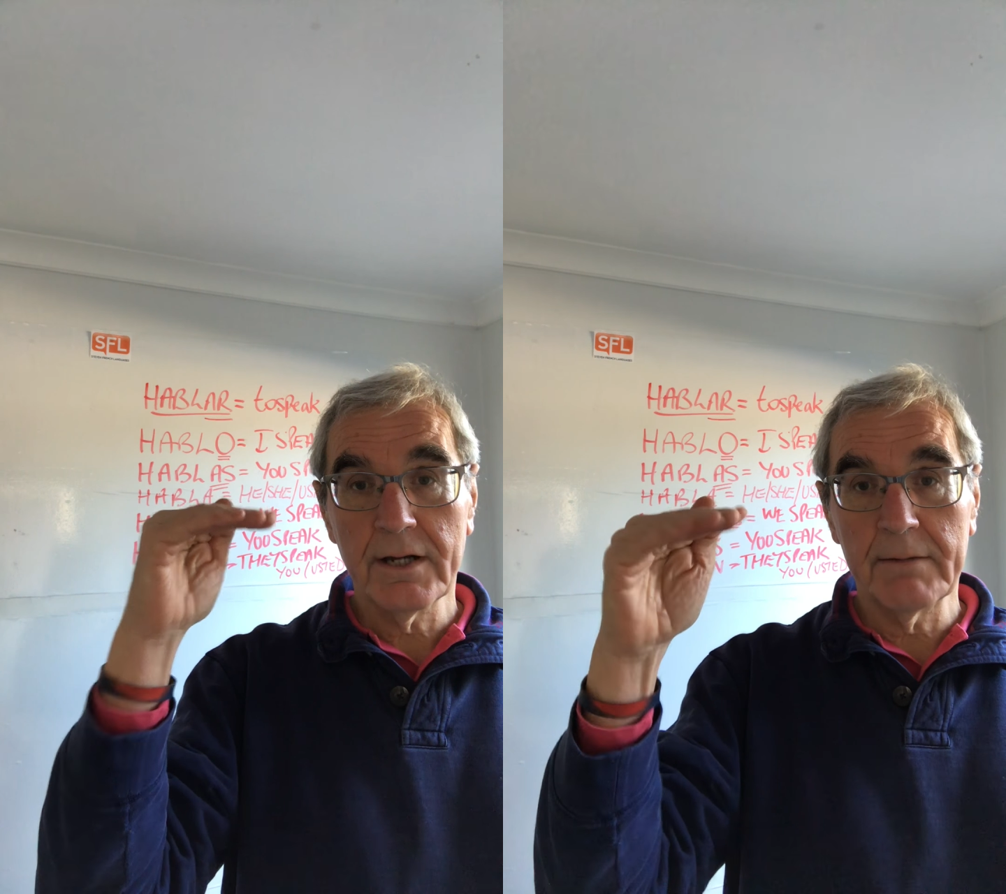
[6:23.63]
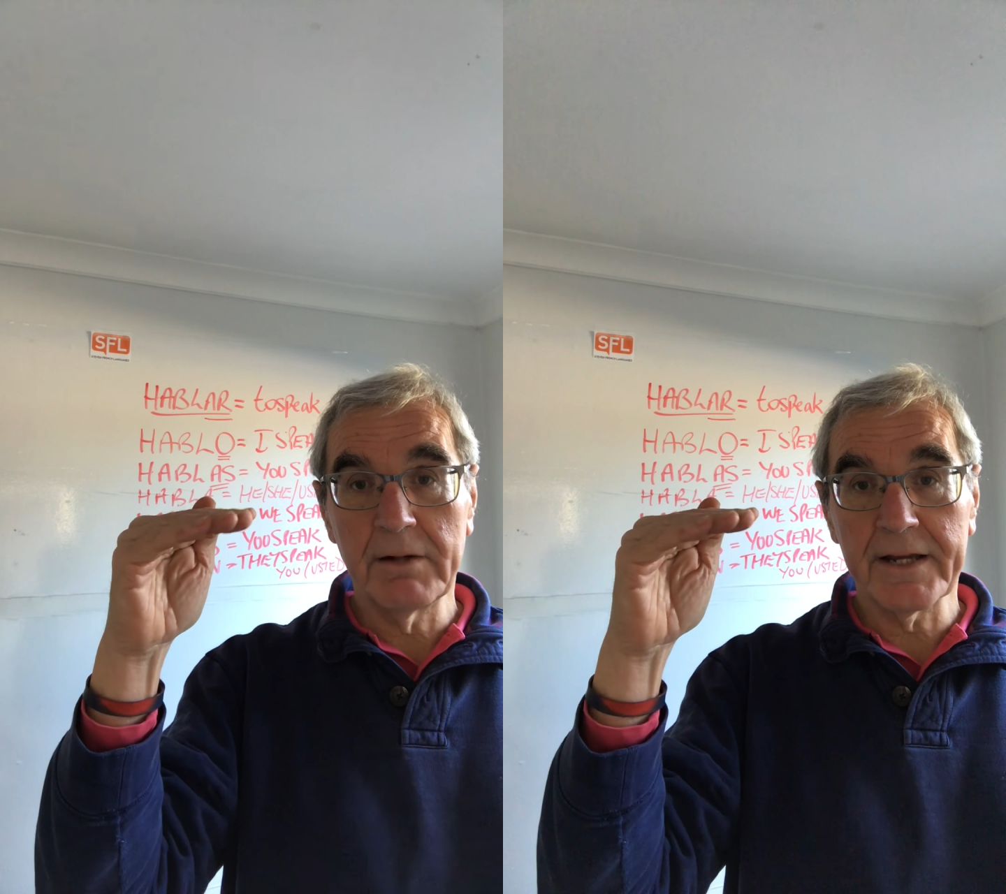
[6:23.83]

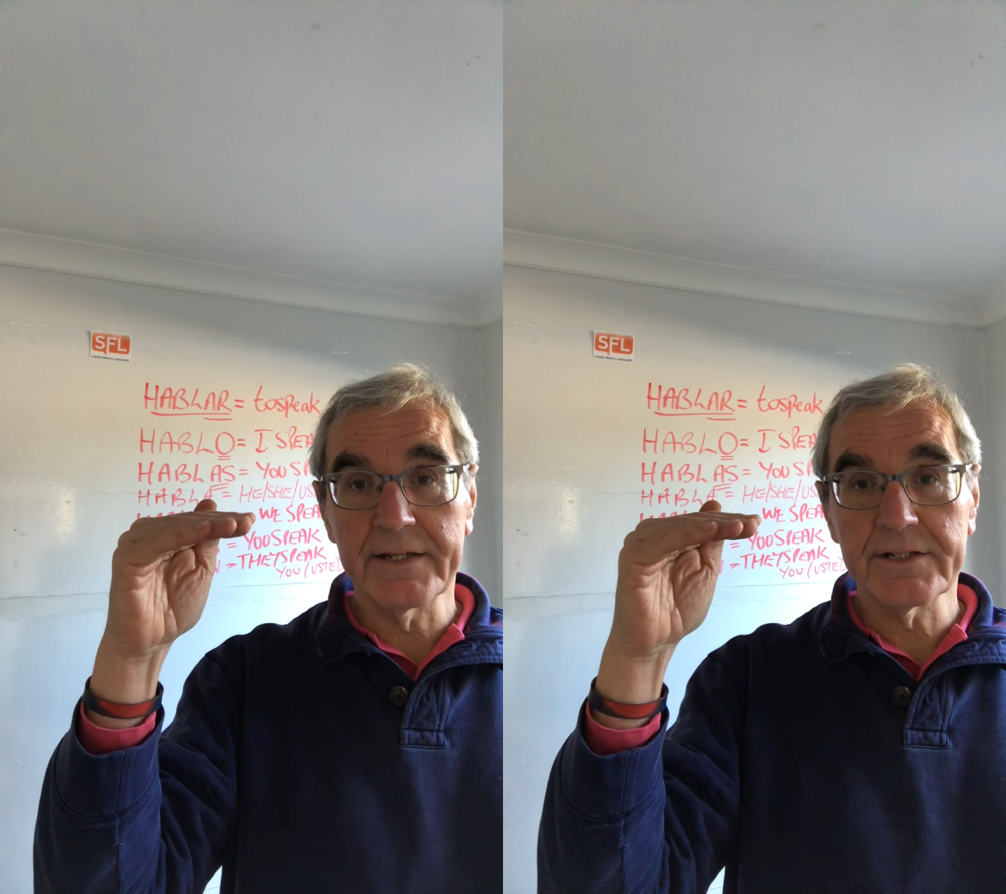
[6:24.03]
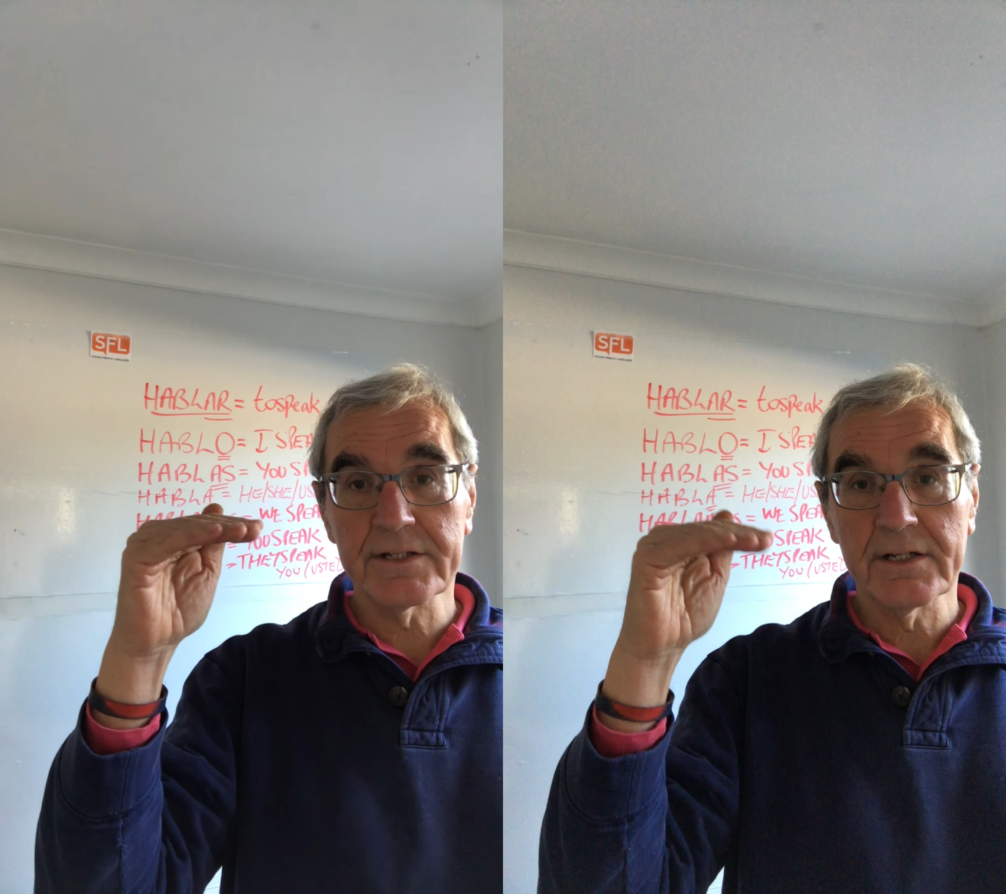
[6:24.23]

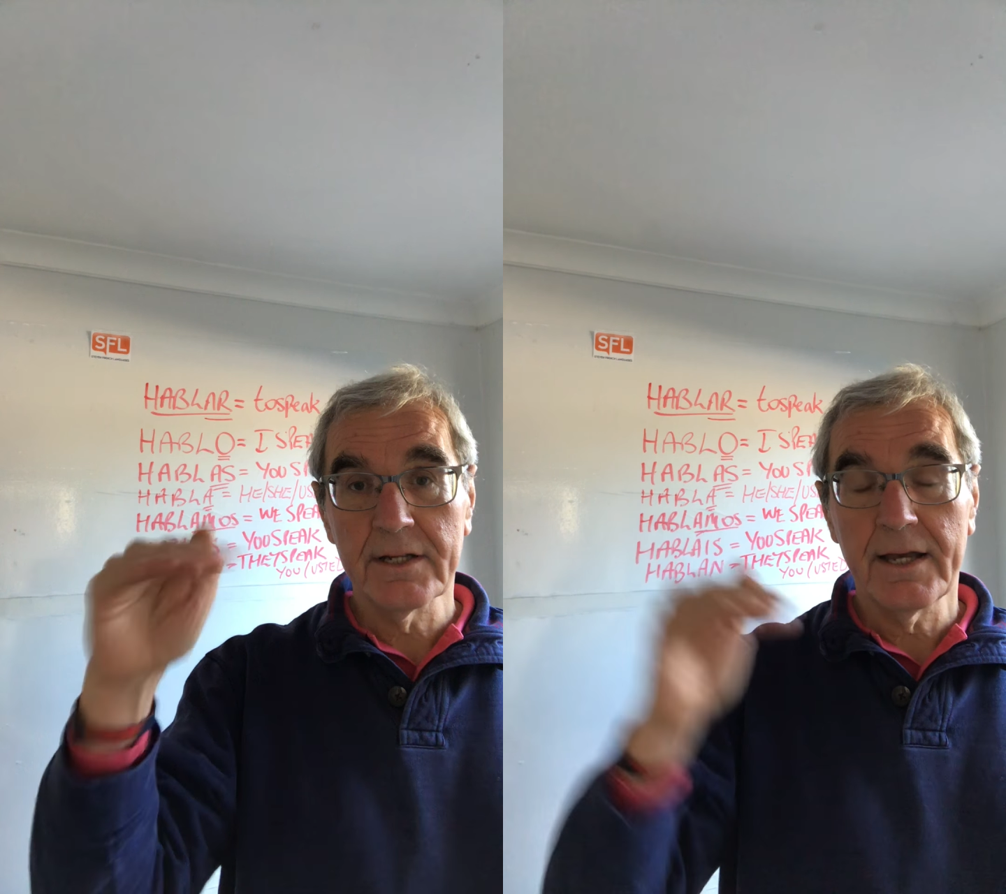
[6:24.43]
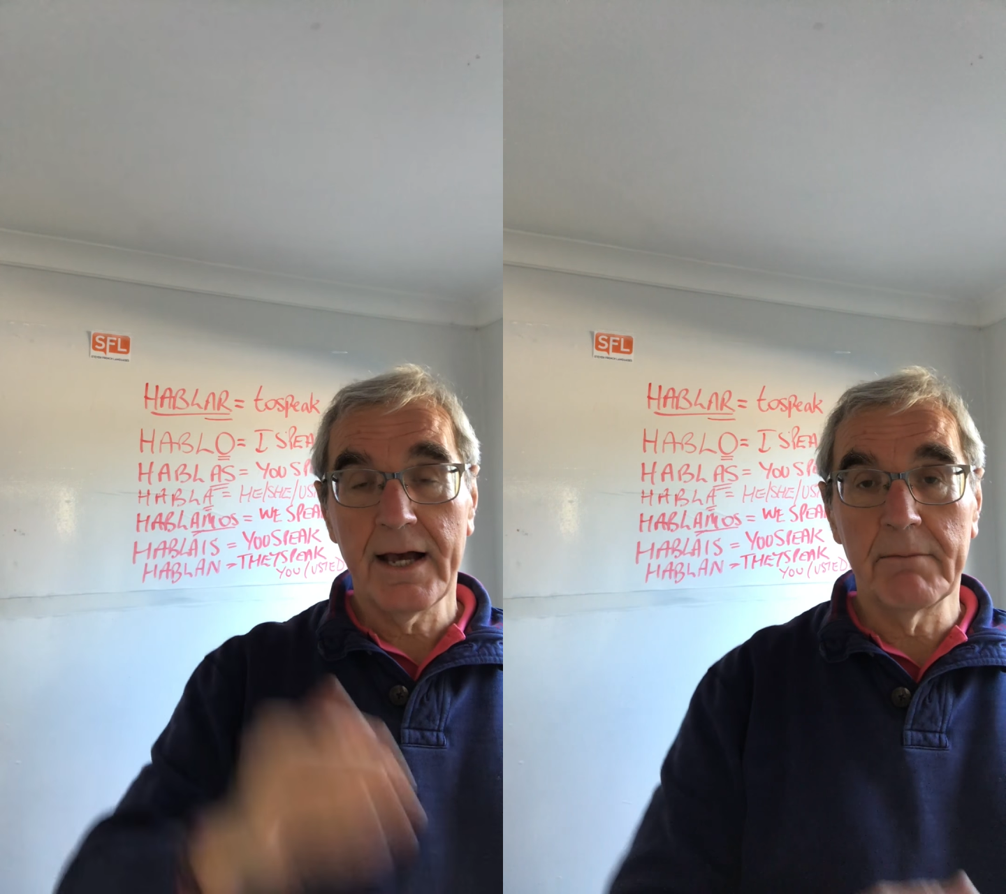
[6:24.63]
habláis,
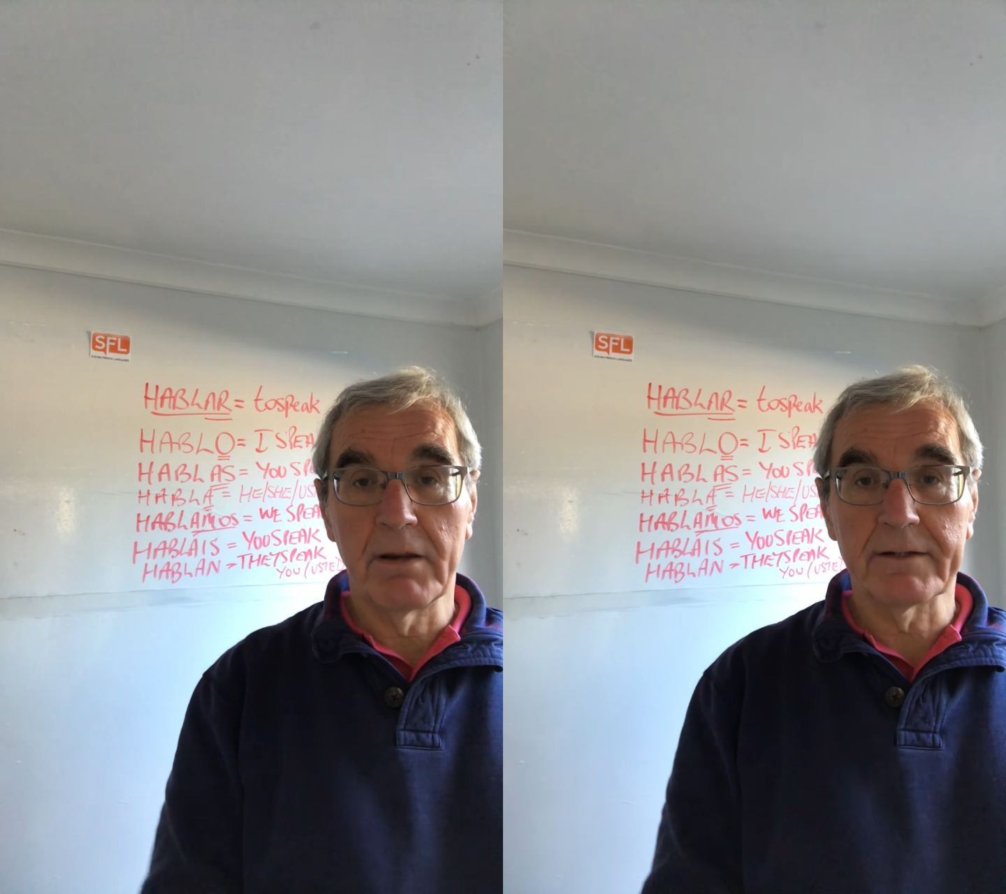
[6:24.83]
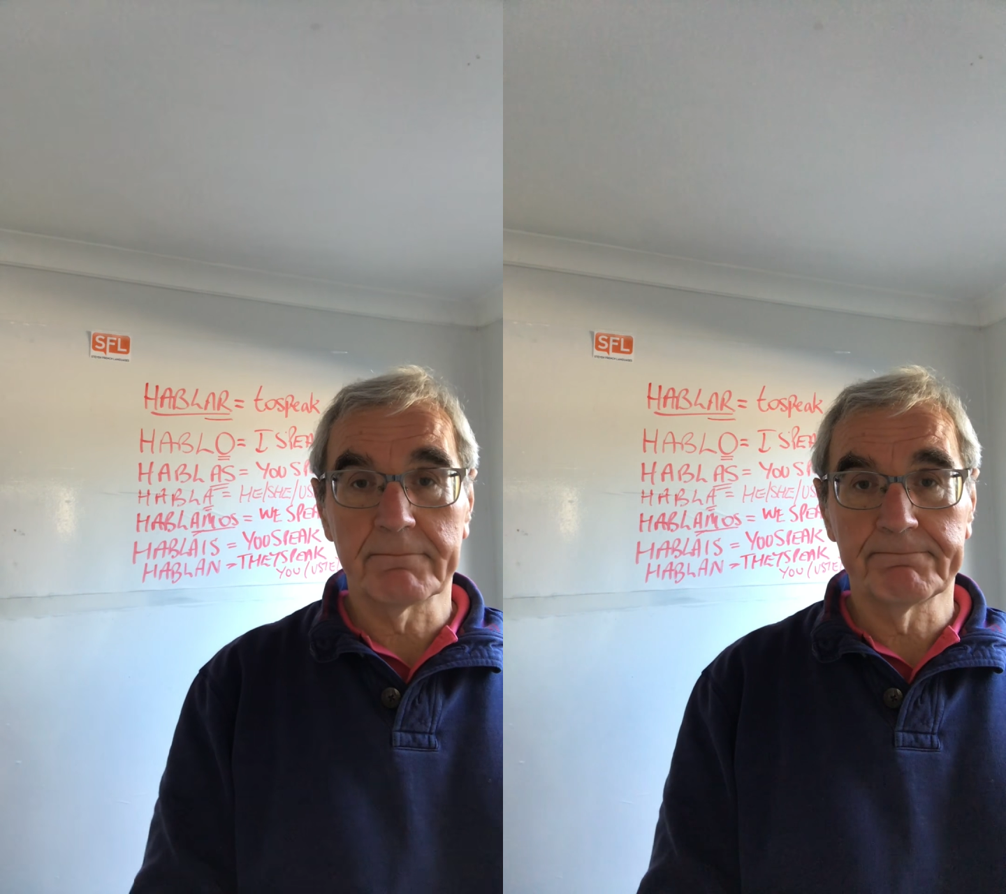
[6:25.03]

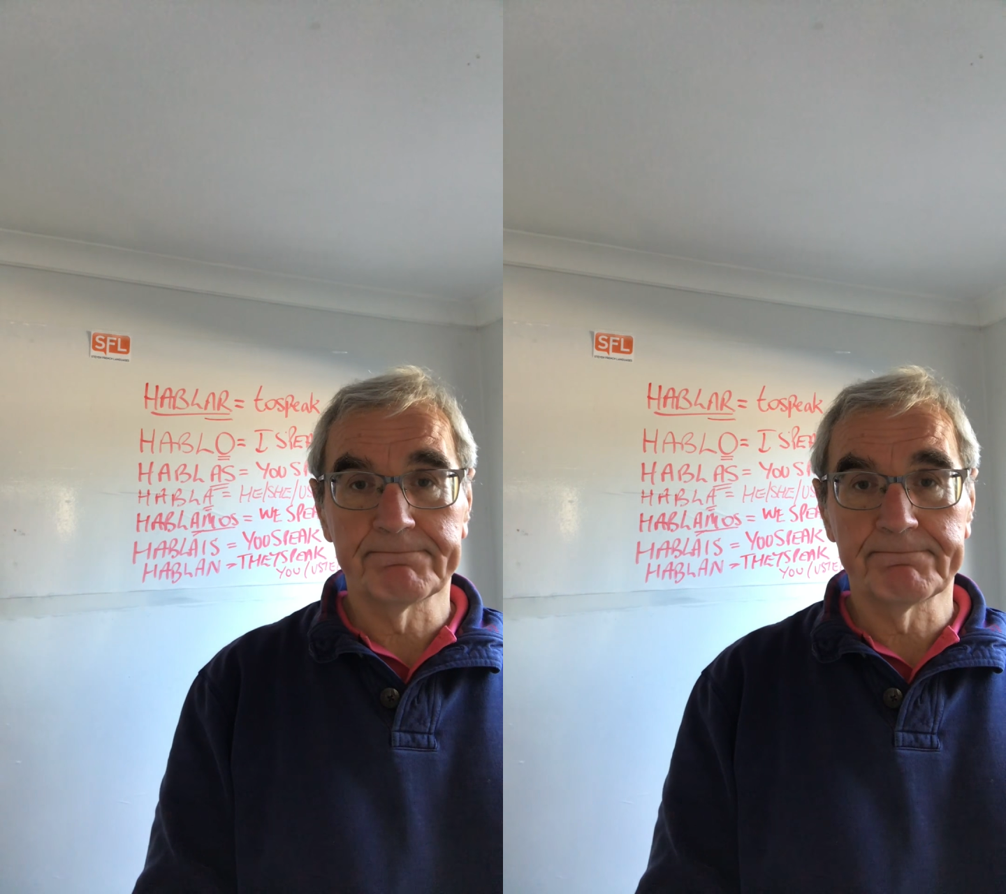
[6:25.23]
hablan.